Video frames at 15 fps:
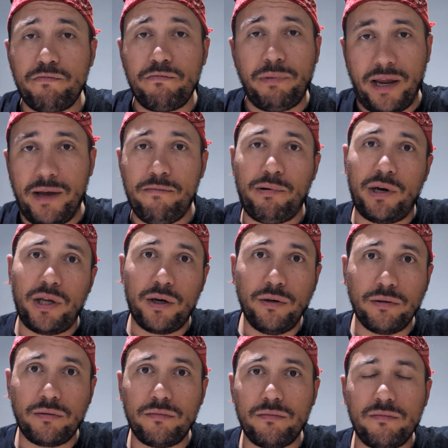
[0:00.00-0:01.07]
playing pretty
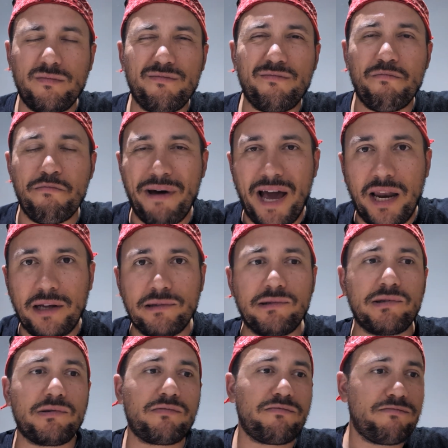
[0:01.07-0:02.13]
good,
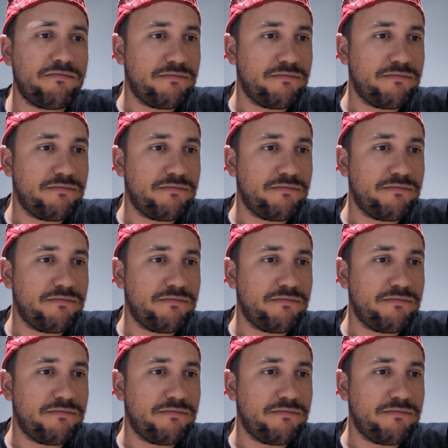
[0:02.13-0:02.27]
balanced,